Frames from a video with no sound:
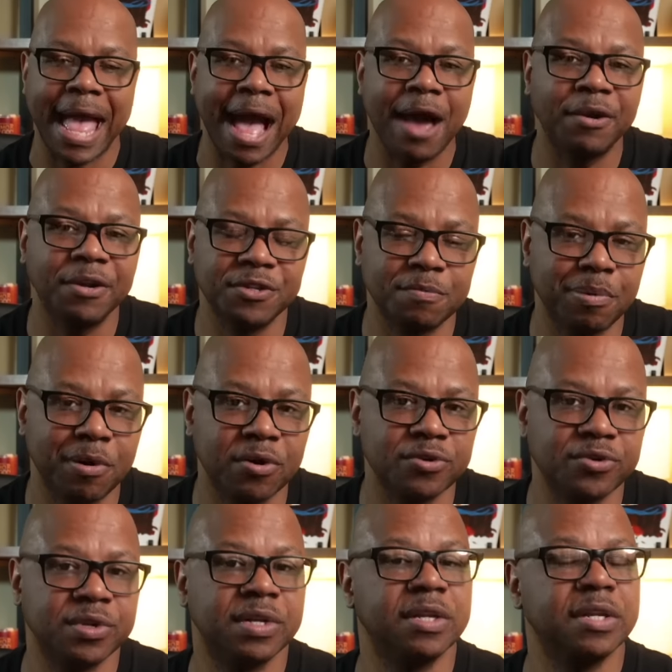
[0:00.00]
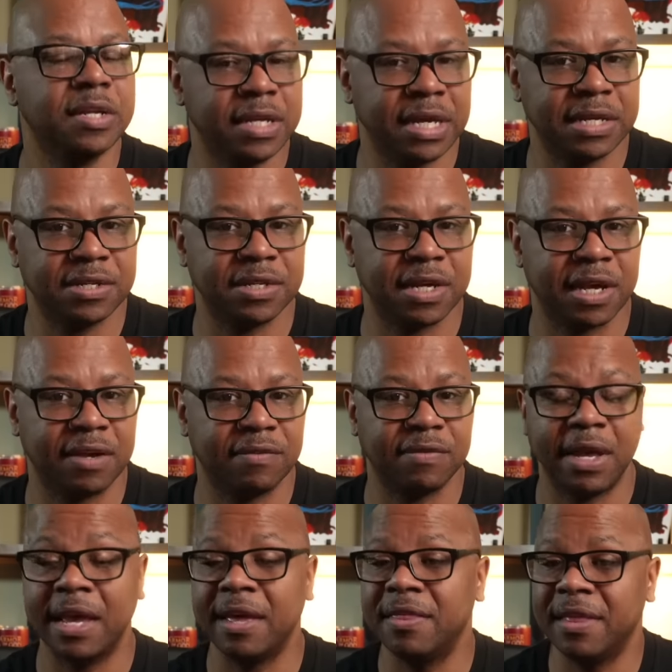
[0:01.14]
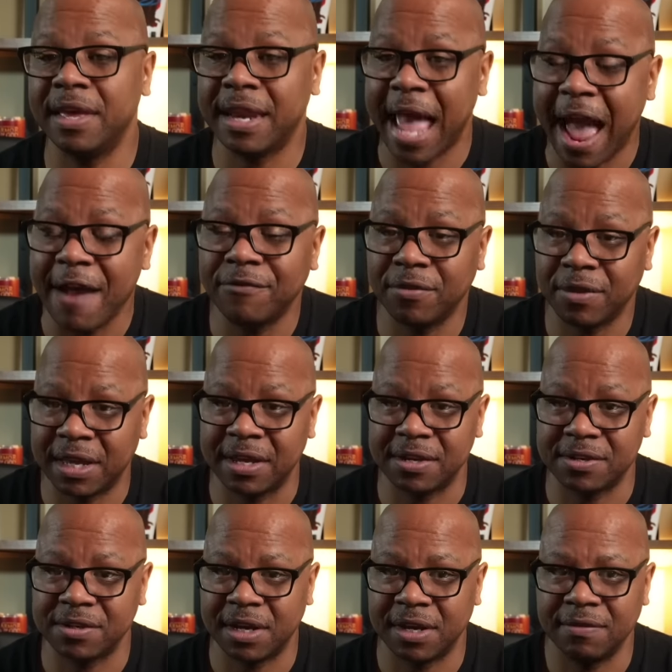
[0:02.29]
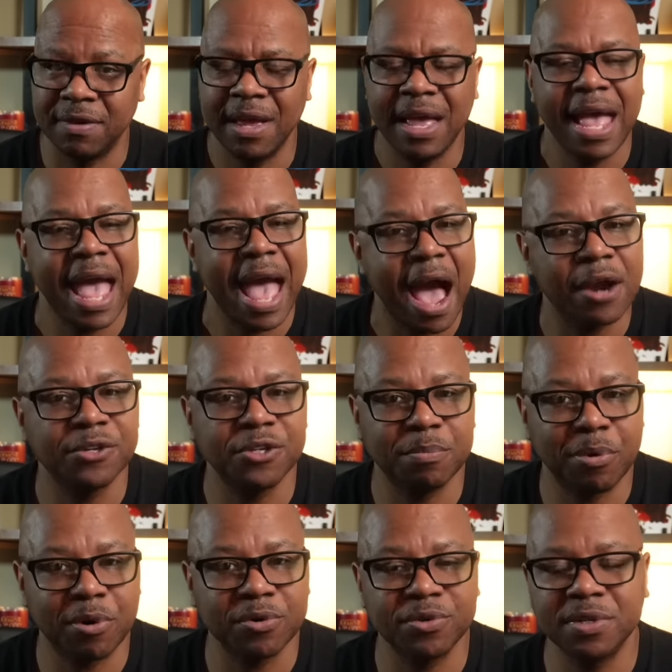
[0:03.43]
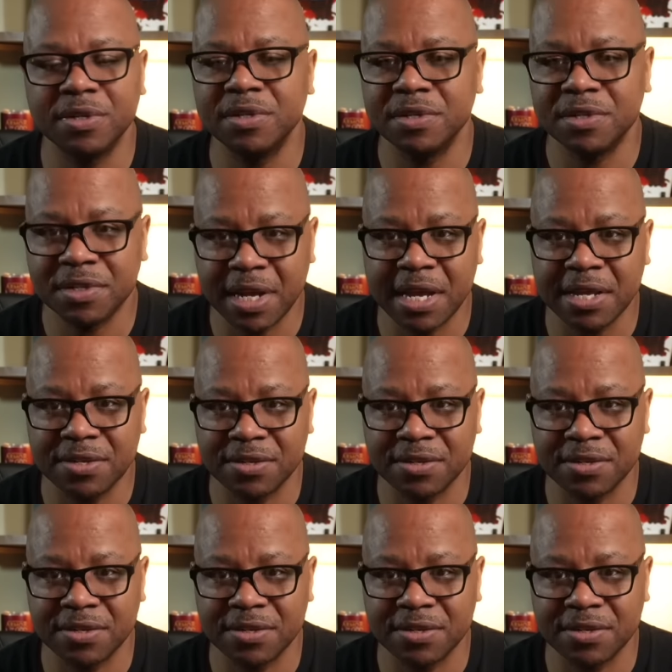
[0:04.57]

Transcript: how does a person get saved? And then after they get saved, how does a person stay